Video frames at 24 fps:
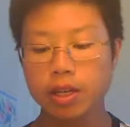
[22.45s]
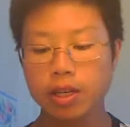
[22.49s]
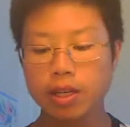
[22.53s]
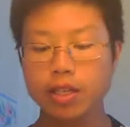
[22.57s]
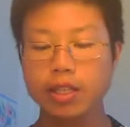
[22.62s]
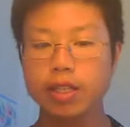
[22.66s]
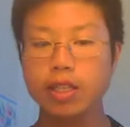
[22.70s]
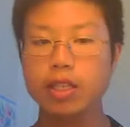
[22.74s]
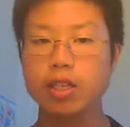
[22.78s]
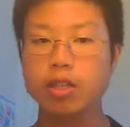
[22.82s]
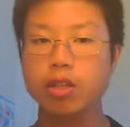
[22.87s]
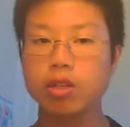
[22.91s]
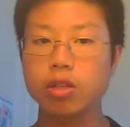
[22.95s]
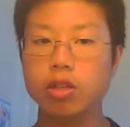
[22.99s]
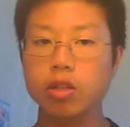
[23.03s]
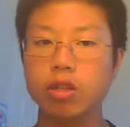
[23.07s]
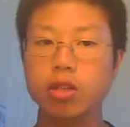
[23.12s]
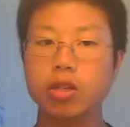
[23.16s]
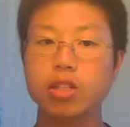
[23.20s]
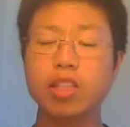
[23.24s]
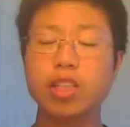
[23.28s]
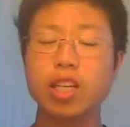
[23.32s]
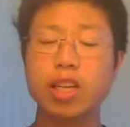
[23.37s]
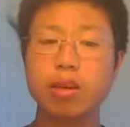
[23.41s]
is equal to
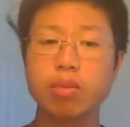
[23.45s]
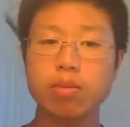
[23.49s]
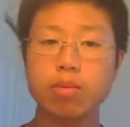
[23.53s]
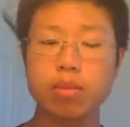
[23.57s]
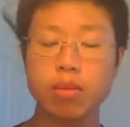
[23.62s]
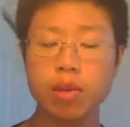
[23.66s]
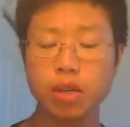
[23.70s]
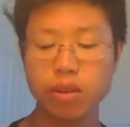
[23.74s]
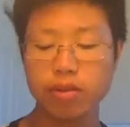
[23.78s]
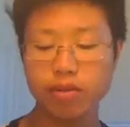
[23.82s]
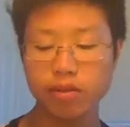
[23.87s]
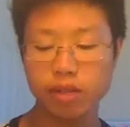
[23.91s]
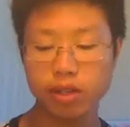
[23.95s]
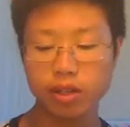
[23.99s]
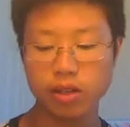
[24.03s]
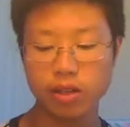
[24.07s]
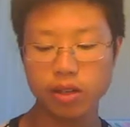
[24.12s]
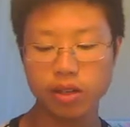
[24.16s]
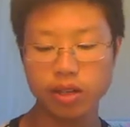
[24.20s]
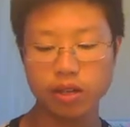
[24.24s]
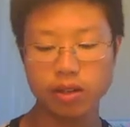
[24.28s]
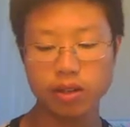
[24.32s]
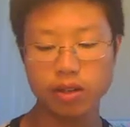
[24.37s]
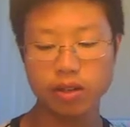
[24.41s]
the sum of the
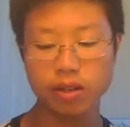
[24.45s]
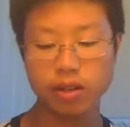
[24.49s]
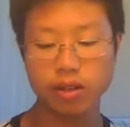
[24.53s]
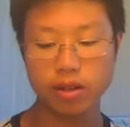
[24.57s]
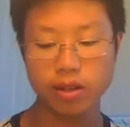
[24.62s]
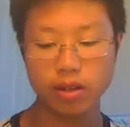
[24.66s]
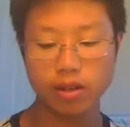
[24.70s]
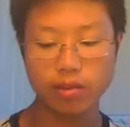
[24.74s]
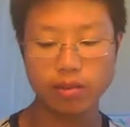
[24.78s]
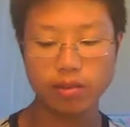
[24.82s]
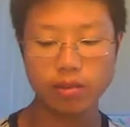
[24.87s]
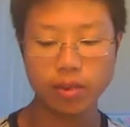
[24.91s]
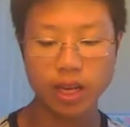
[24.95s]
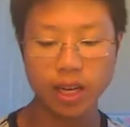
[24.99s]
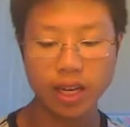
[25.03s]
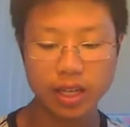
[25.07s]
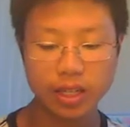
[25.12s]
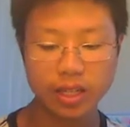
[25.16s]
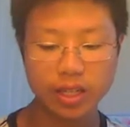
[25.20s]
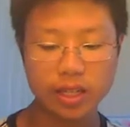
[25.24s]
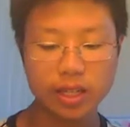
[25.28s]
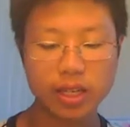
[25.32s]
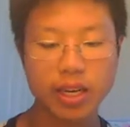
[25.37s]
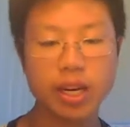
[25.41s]

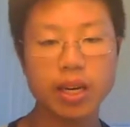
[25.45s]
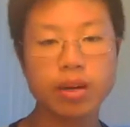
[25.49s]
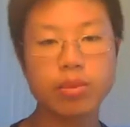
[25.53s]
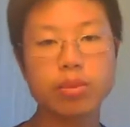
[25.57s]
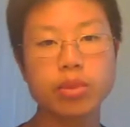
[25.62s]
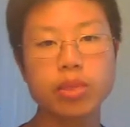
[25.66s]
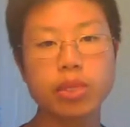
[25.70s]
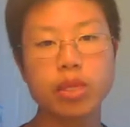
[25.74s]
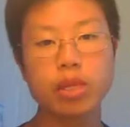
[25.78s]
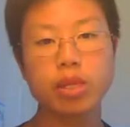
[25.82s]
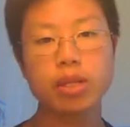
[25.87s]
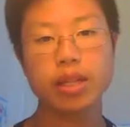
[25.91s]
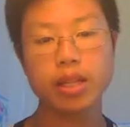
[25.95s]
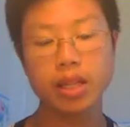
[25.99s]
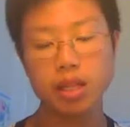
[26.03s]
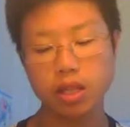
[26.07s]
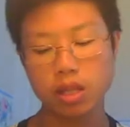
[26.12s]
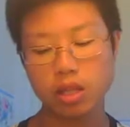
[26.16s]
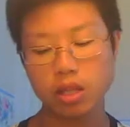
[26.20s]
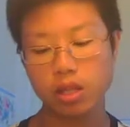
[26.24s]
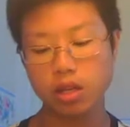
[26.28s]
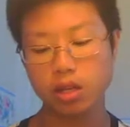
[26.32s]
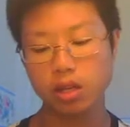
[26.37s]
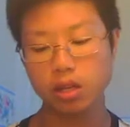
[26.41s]
mass times the length